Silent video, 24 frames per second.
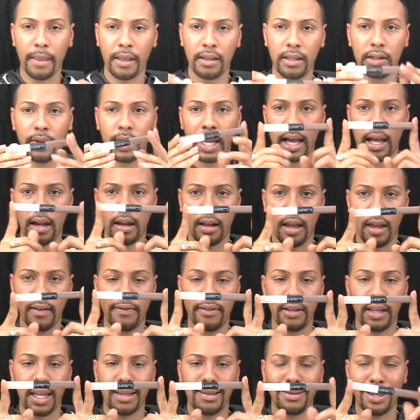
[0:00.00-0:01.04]
This one I got online
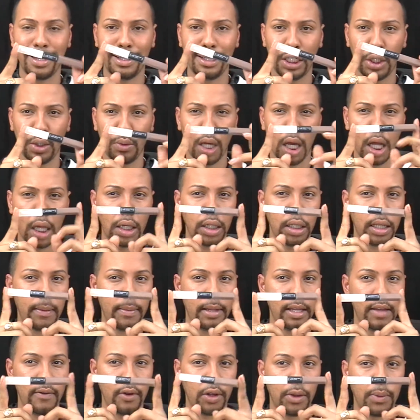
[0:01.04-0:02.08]
for like $2, I
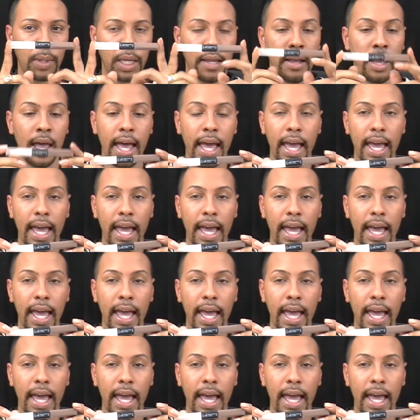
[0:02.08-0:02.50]
believe, or $3.